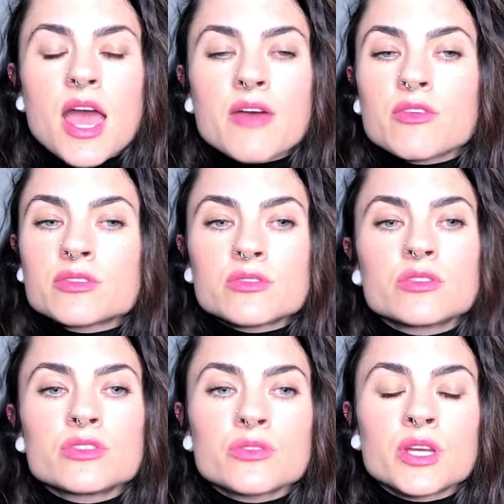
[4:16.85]
I've also
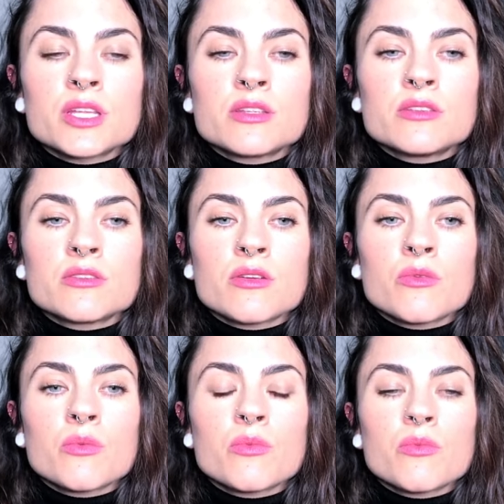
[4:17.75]
enjoyed, you
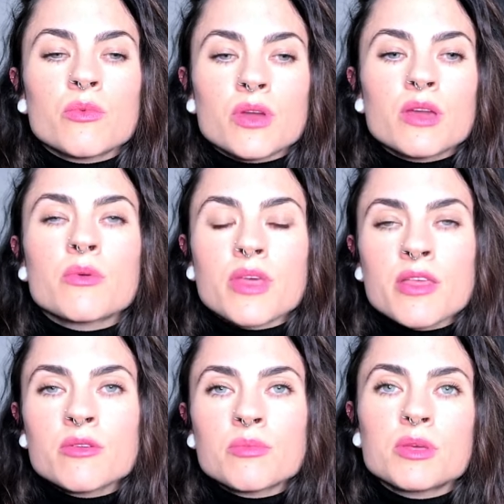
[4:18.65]
know, working with
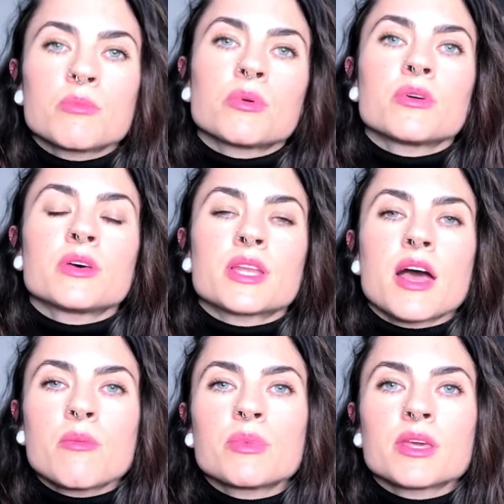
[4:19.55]
other people and
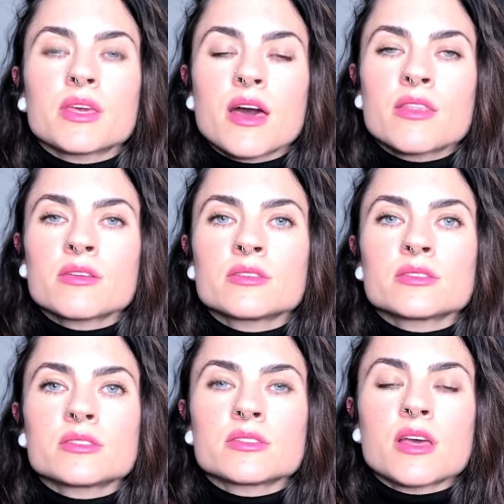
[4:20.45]
helping
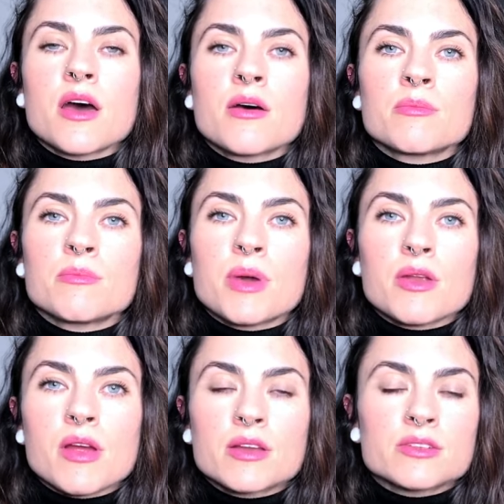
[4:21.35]
others um,
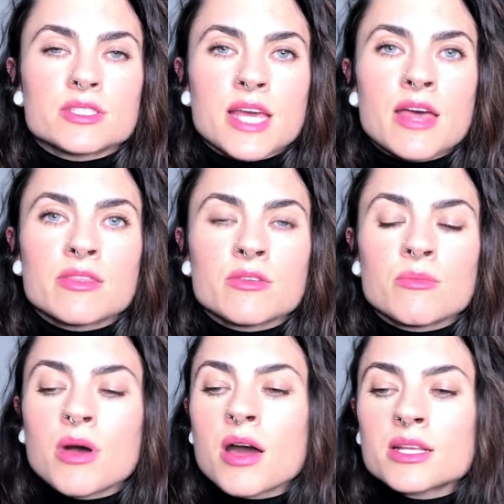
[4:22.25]
better understand their
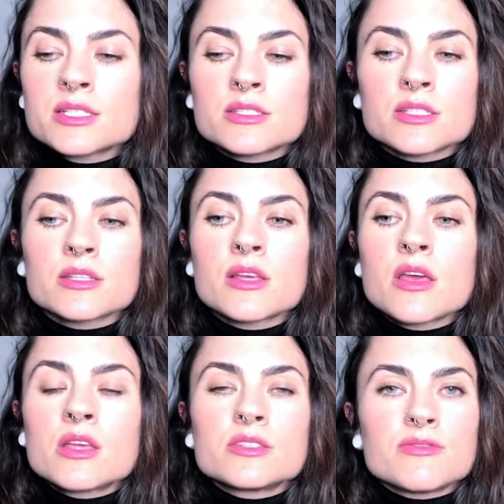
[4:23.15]
bodies and
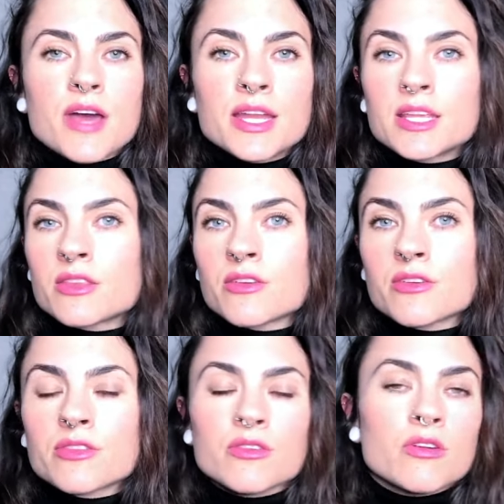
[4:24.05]
defining
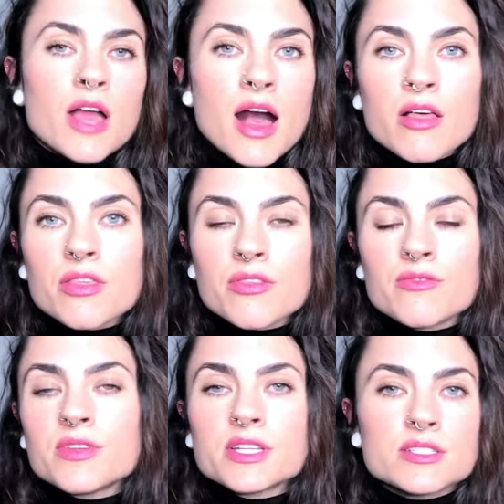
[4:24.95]
their, their health
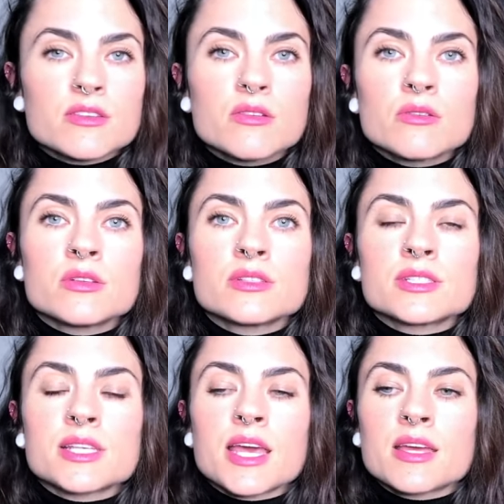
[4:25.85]
and fitness
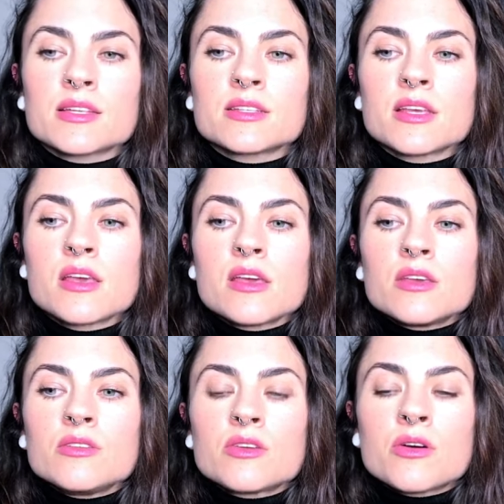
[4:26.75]
goals, and,
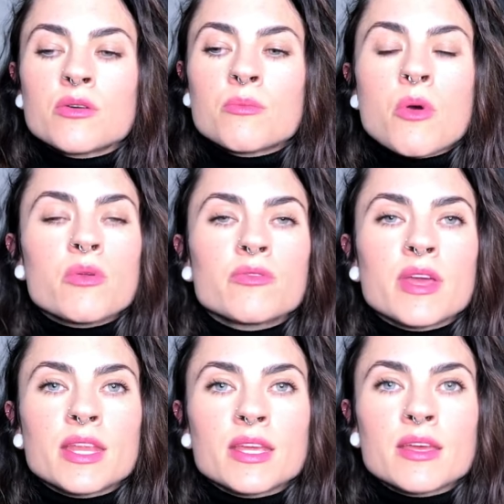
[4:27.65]
you know,
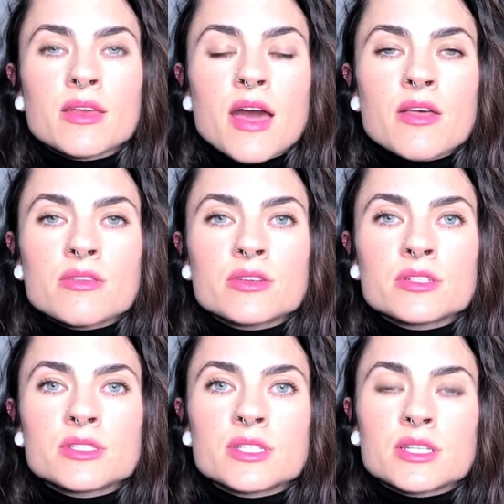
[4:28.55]
motivating
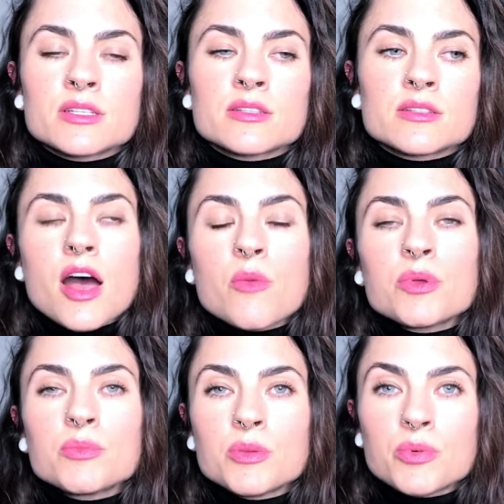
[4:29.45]
others and
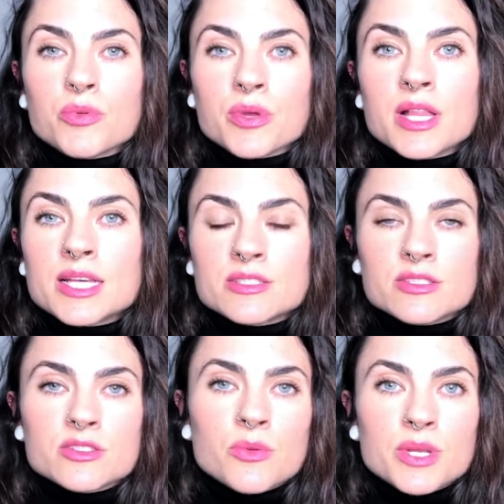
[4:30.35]
helping people realize
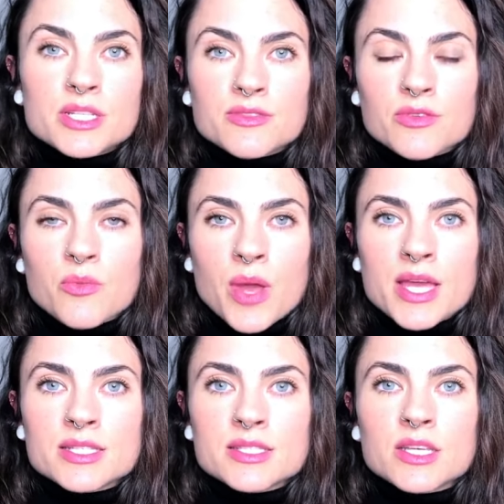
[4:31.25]
there's so many different
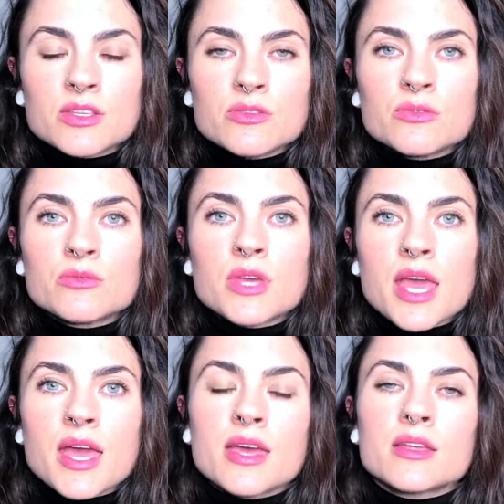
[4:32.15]
ways that you
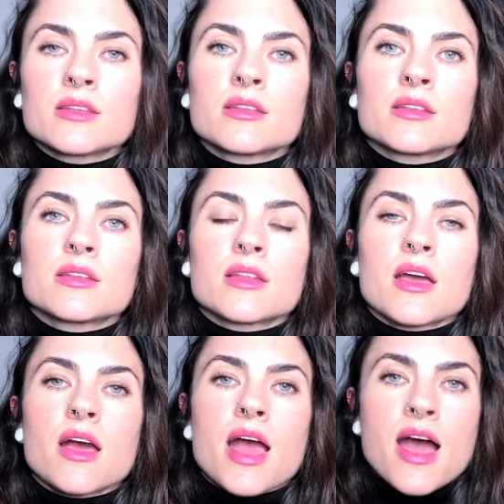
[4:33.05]
can
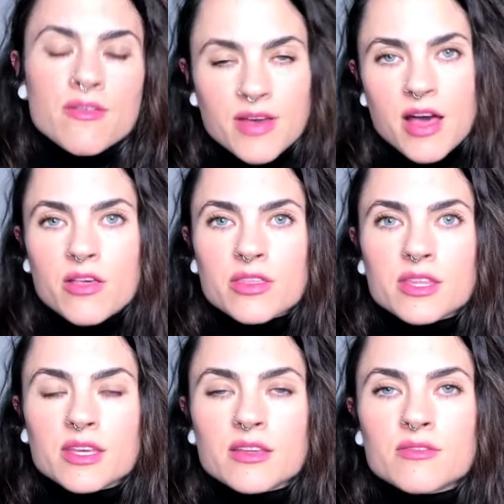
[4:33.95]
have a
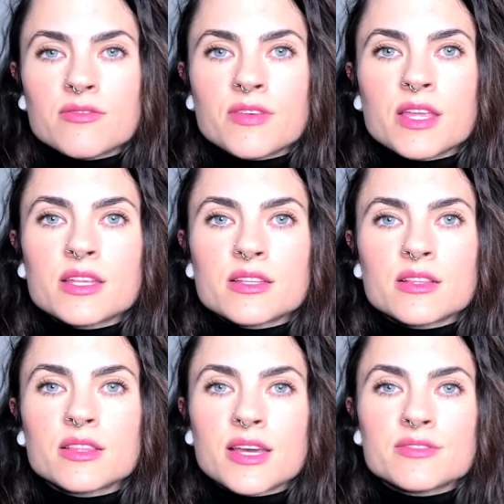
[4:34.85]
healthy and fit
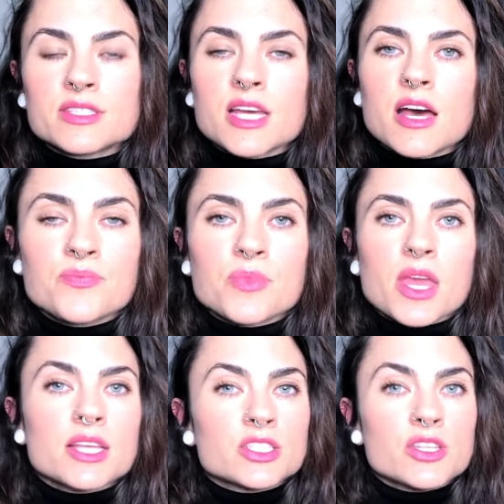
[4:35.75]
lifestyle.
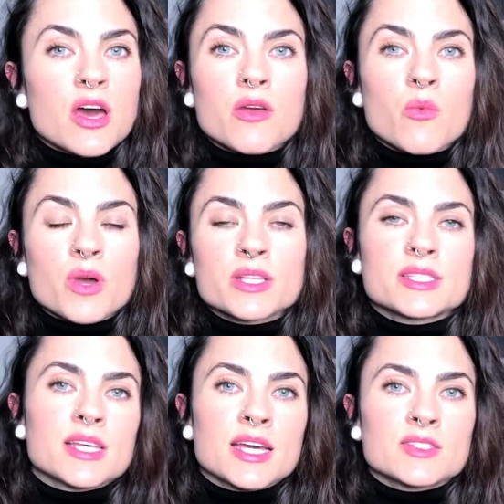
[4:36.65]
It's not a
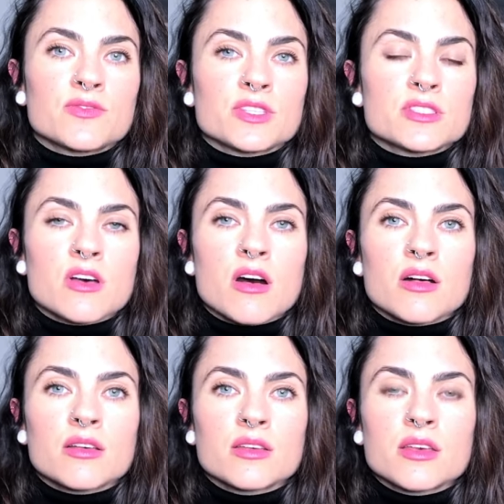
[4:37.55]

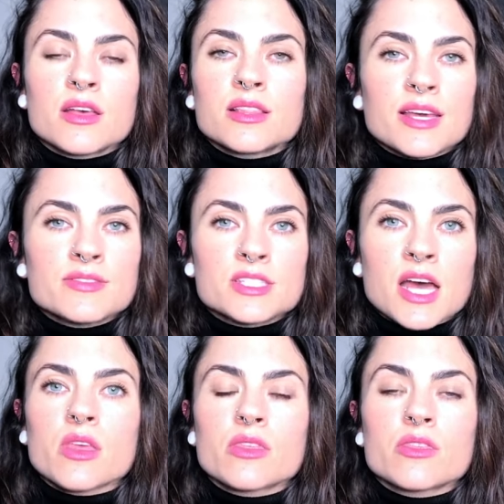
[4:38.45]
one-size-fits-all
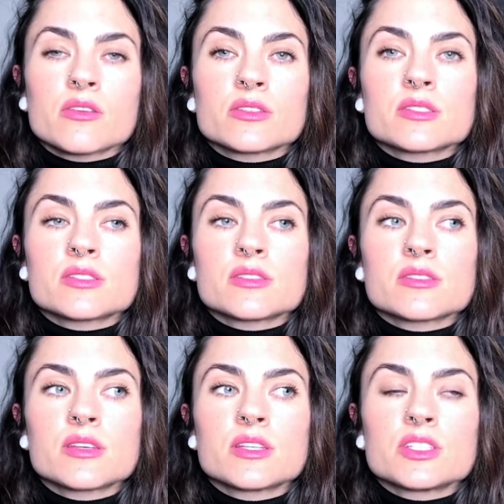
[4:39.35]
lifestyle. There's
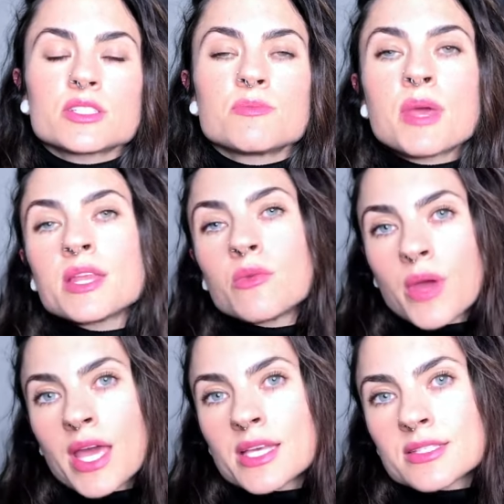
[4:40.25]
just many
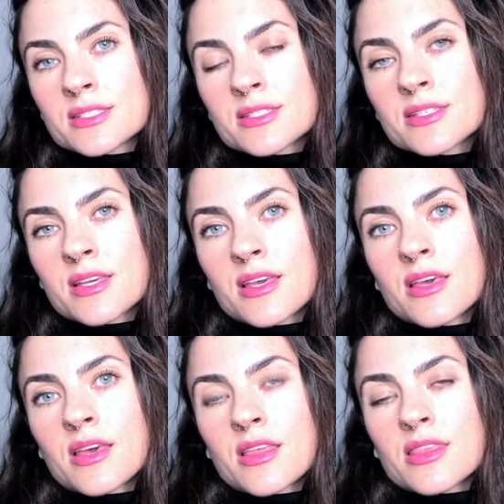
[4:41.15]
ways
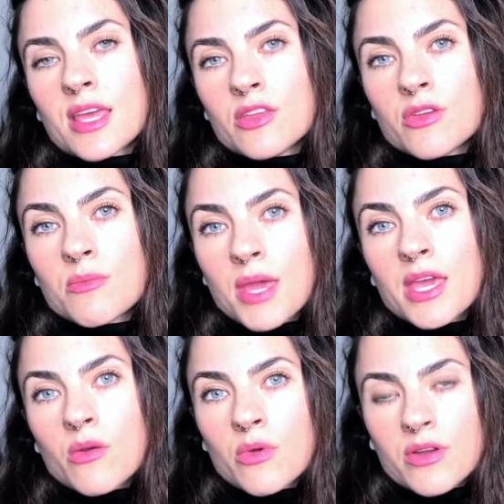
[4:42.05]
that you can
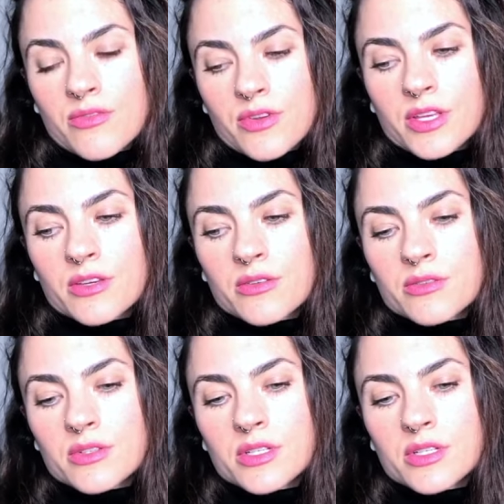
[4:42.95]
make it work for you.